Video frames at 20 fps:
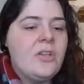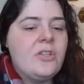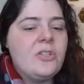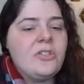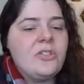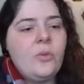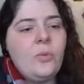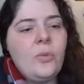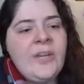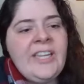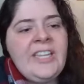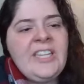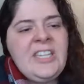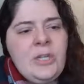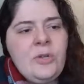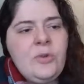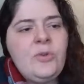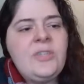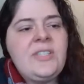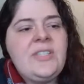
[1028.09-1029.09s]
So we
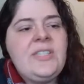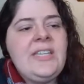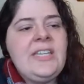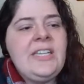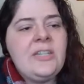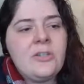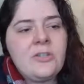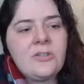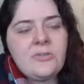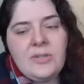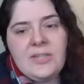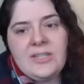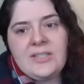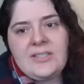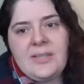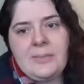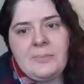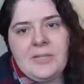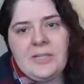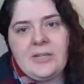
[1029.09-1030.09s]
use industry
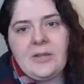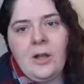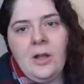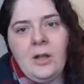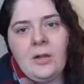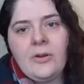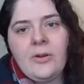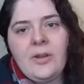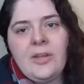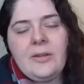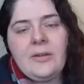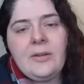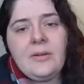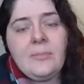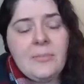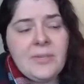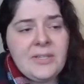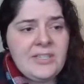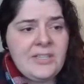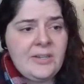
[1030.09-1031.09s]
accepted concrete
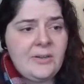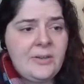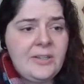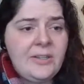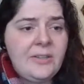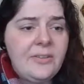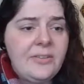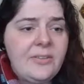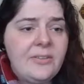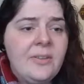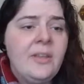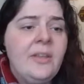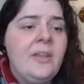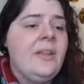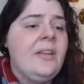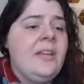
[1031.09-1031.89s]
materials,